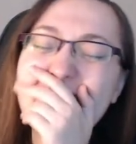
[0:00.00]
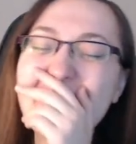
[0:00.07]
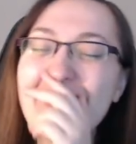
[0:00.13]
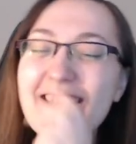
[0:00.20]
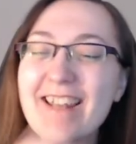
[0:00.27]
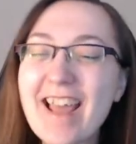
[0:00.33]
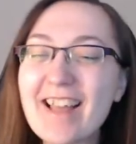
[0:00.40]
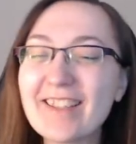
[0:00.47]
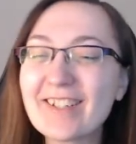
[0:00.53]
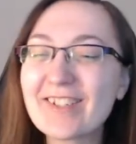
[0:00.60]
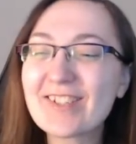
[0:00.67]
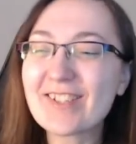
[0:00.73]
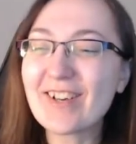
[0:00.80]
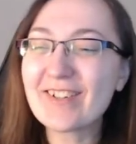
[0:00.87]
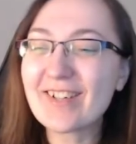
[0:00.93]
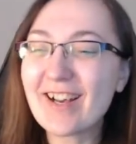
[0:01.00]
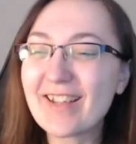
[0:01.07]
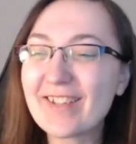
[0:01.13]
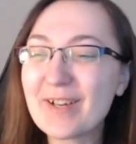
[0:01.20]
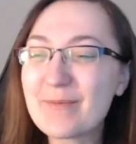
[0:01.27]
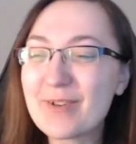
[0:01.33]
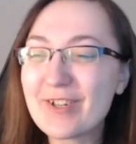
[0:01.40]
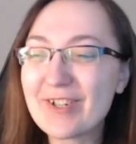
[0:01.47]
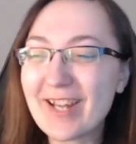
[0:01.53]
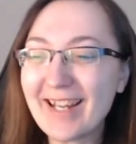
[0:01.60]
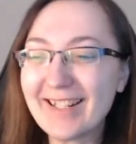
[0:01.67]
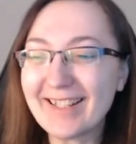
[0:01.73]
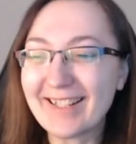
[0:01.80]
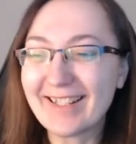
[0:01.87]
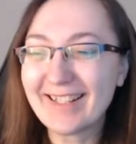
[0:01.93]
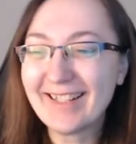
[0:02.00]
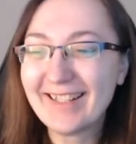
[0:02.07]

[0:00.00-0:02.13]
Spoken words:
They look so goddamn shady.